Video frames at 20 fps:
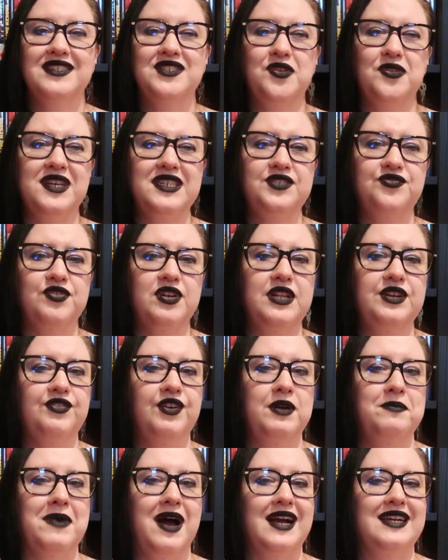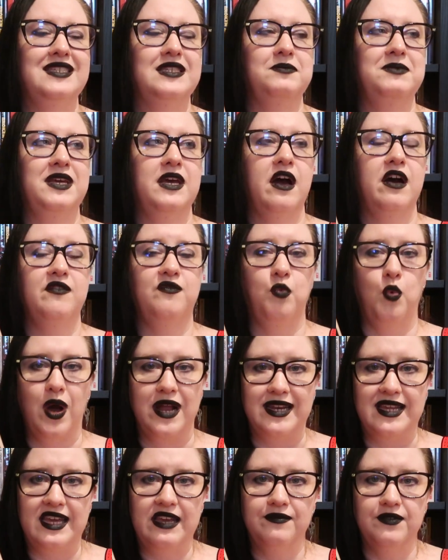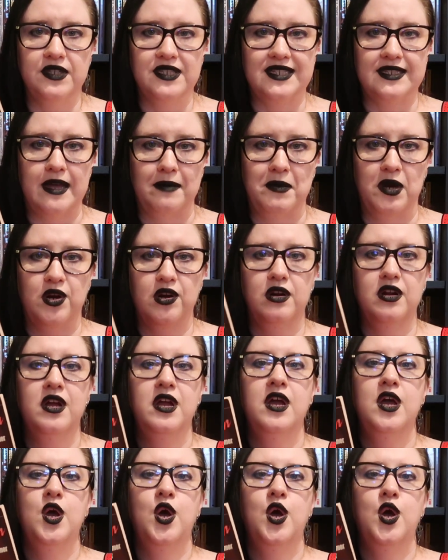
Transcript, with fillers: so this really reminds me of One Evil Summer